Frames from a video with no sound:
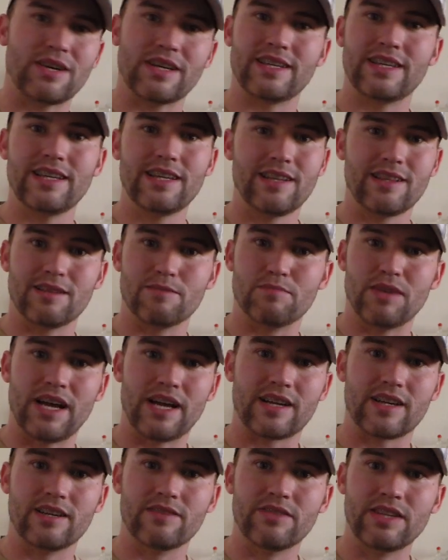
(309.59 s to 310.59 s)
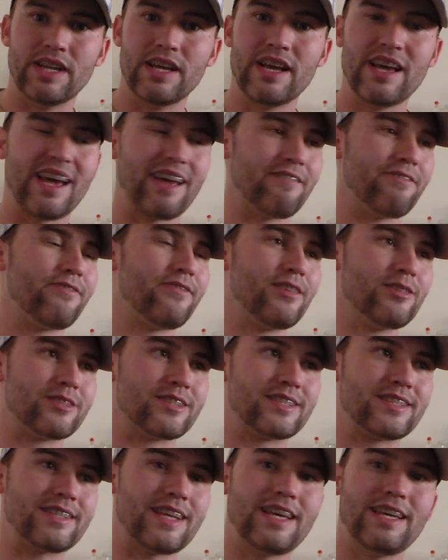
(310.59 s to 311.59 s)
my kid in the back of it and feel
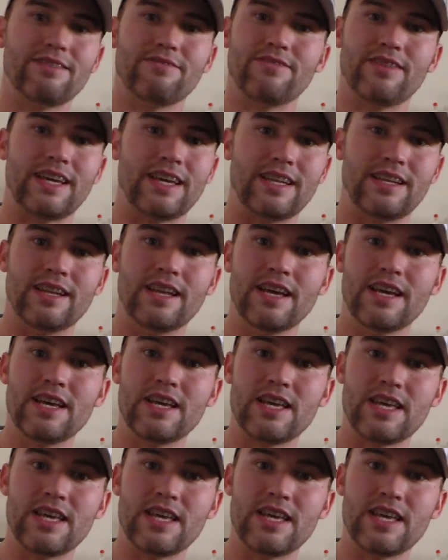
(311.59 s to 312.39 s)
safe and